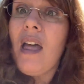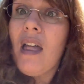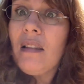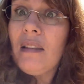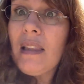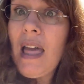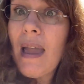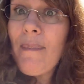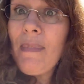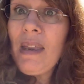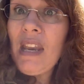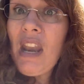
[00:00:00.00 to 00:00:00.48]

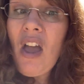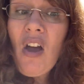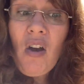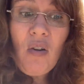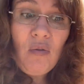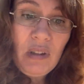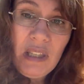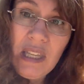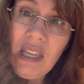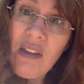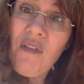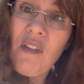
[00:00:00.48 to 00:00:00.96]
let me know.
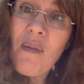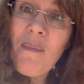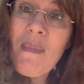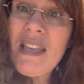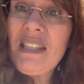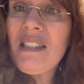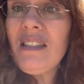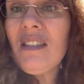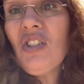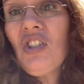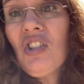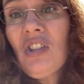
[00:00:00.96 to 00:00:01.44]
Leave a
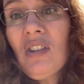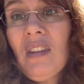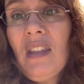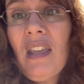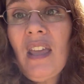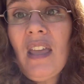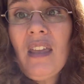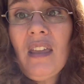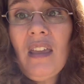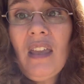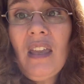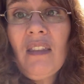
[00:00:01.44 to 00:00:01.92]
message in
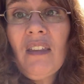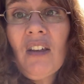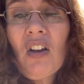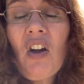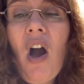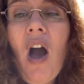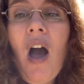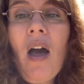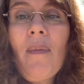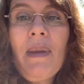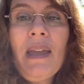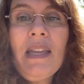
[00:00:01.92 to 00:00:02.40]
the in the
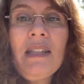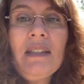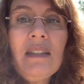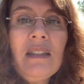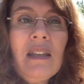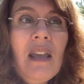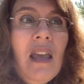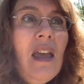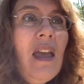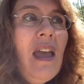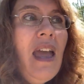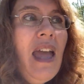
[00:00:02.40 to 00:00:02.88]
comments
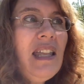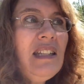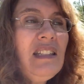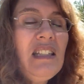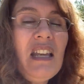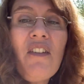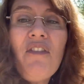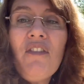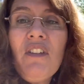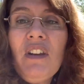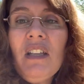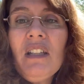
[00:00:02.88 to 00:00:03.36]
and
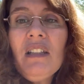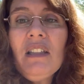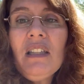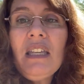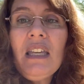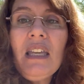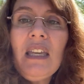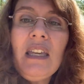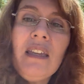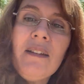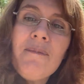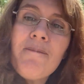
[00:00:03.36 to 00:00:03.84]

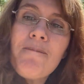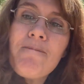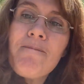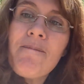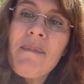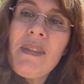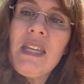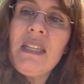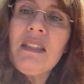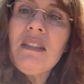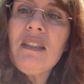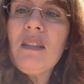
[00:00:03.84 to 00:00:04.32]
definitely
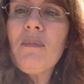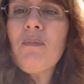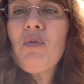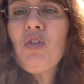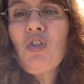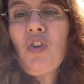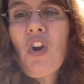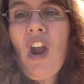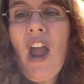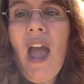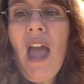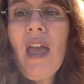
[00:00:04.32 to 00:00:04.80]

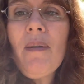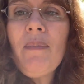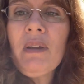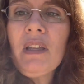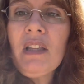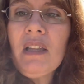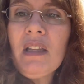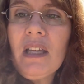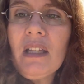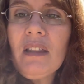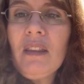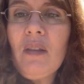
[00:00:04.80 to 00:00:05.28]
subscribe
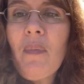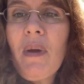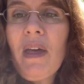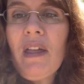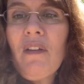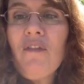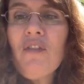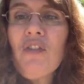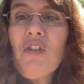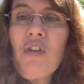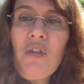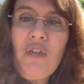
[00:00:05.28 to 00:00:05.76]
and click the bell
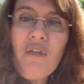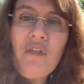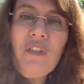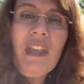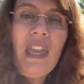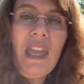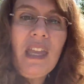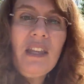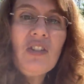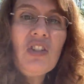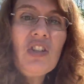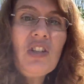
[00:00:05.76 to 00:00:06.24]
for
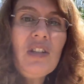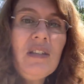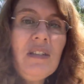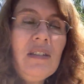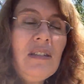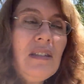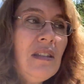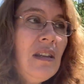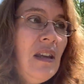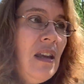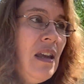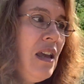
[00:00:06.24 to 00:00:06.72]

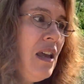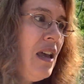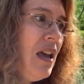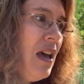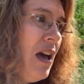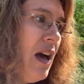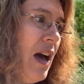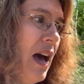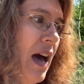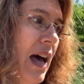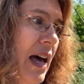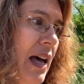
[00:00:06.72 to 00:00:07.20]
notifications.
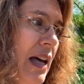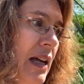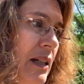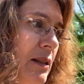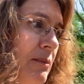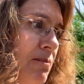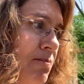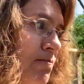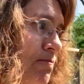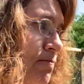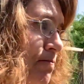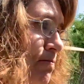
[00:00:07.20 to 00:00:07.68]

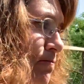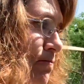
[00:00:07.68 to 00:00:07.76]
Um,